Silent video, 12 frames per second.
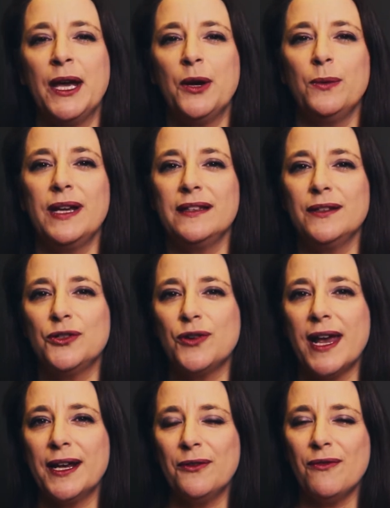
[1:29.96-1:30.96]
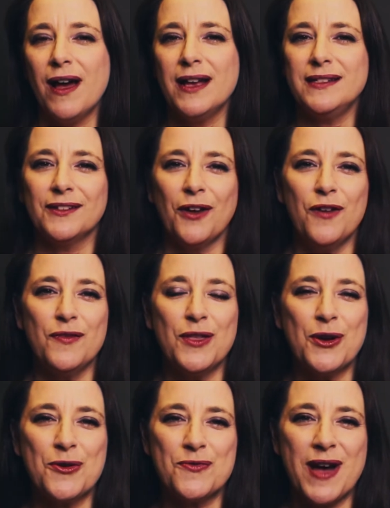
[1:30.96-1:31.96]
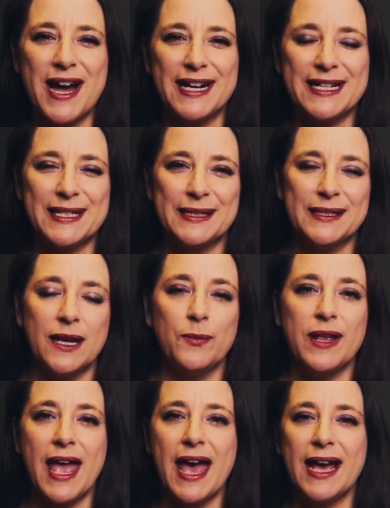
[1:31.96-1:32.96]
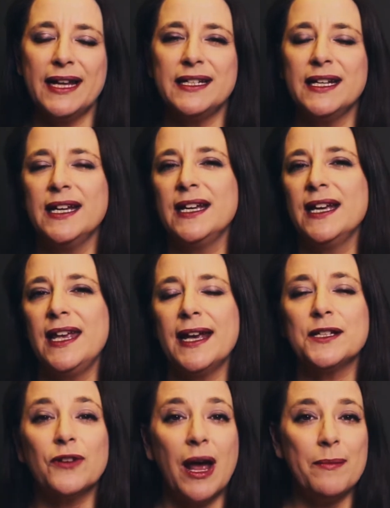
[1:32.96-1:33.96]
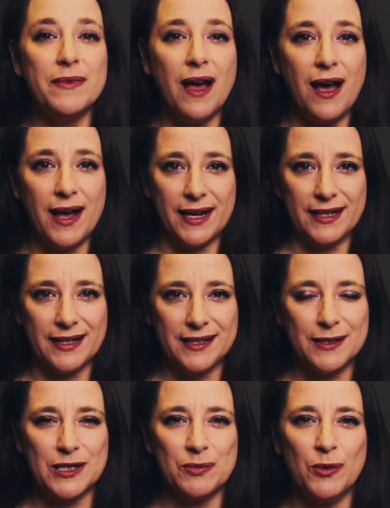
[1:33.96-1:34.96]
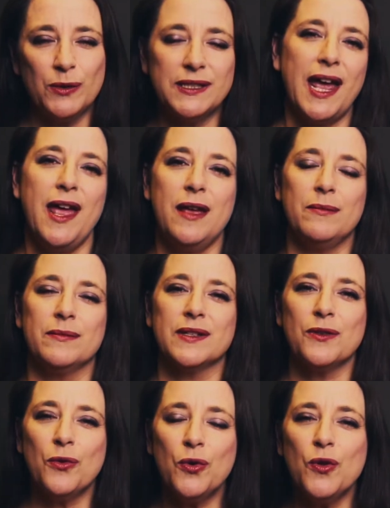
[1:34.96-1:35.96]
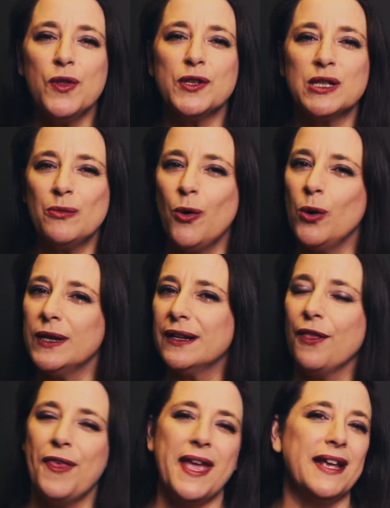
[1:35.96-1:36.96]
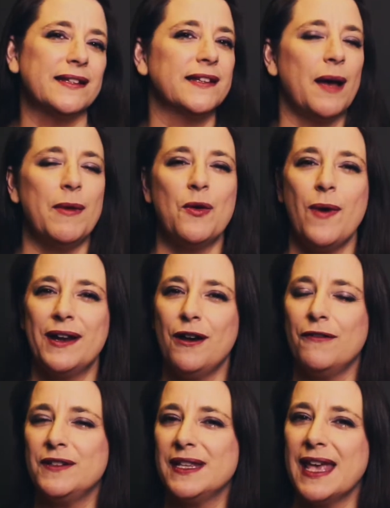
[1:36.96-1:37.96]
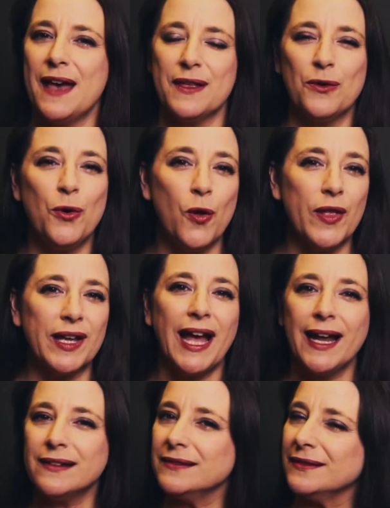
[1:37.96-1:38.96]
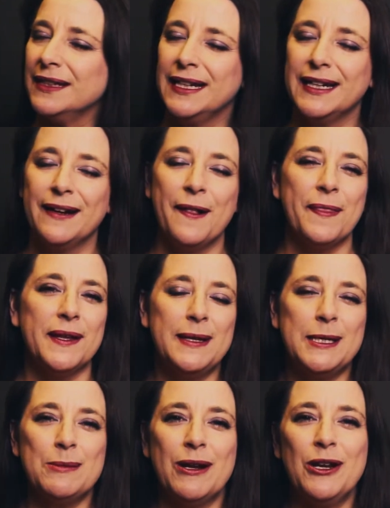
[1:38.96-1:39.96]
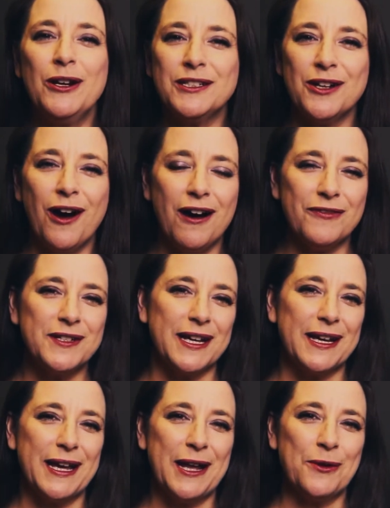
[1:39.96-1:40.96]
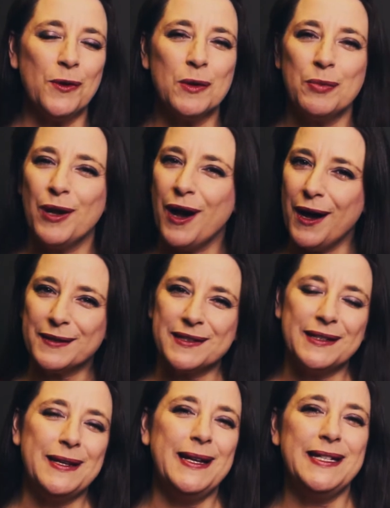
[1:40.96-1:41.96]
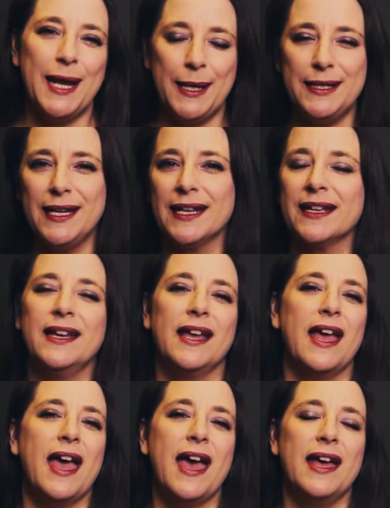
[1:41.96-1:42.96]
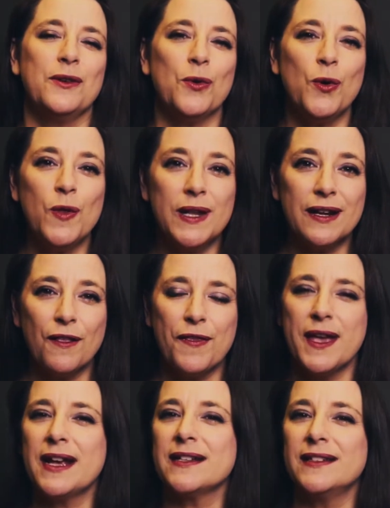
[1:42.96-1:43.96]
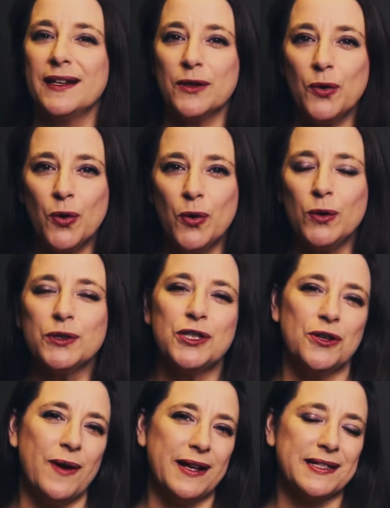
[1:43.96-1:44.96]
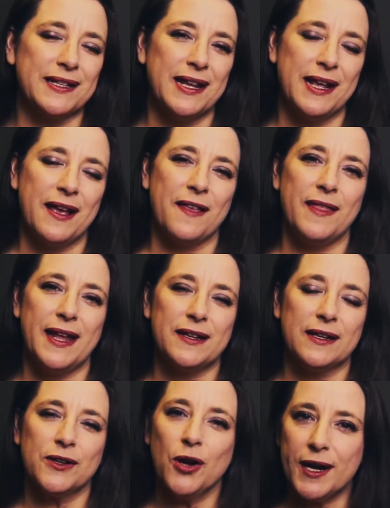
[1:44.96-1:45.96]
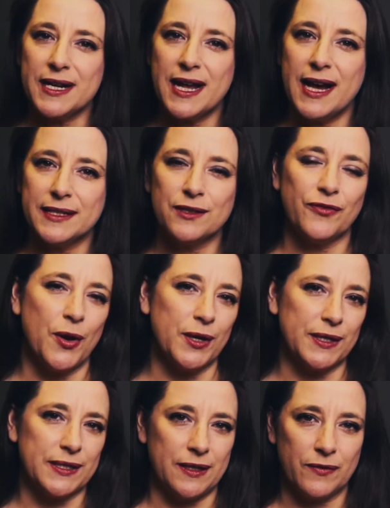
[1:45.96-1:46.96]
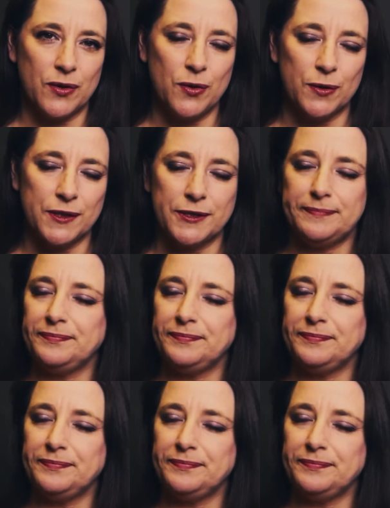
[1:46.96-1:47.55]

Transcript: We had the dragon rising over the horizon, and we had Hexagram 9, the small tames, all the small little things coming one after the other, all the cattle that need to be looked after, and all the plants that need tending, and all the little things that call to us, that got us focused. And of course,